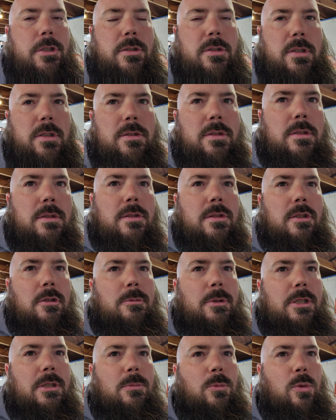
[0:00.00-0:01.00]
just because it's
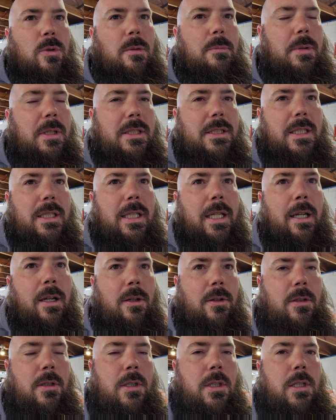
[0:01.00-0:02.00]
so much more abundant
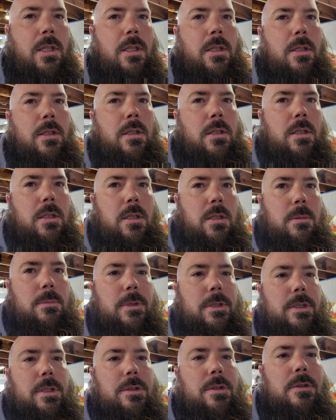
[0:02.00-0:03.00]
now
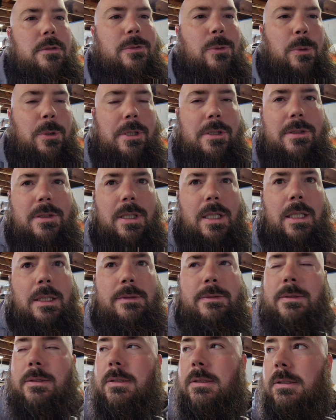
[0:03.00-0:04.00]
than the 240
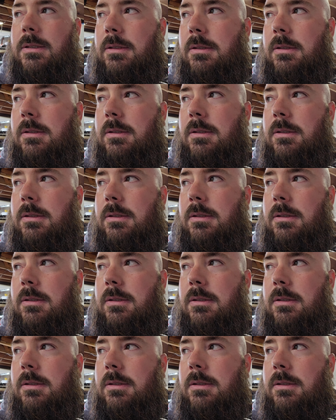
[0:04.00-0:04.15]
stuff.